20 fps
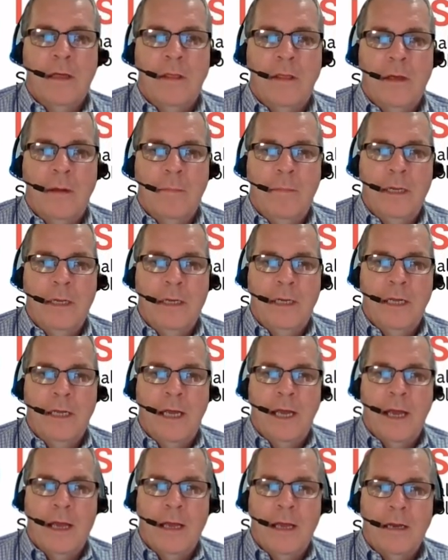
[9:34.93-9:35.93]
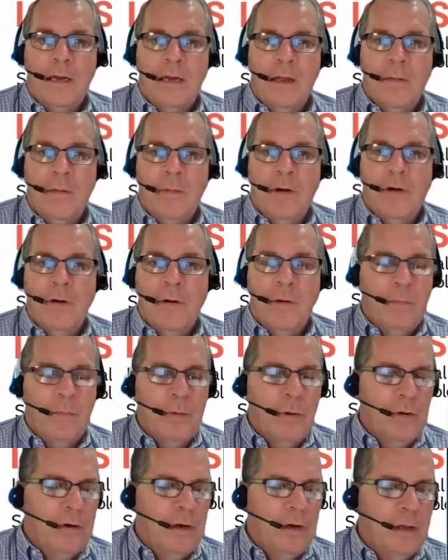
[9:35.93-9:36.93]
the BTK inhibitor
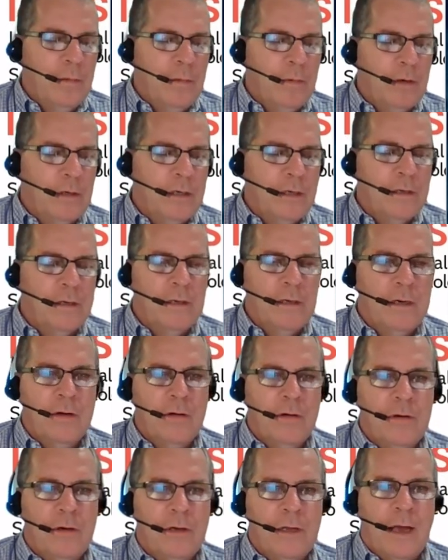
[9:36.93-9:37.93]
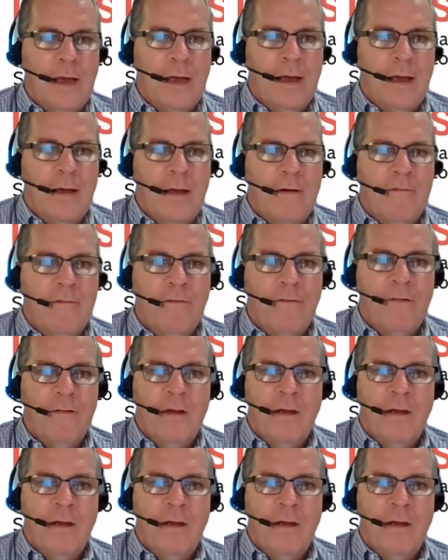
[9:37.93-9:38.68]
ibrutinib, which is known to have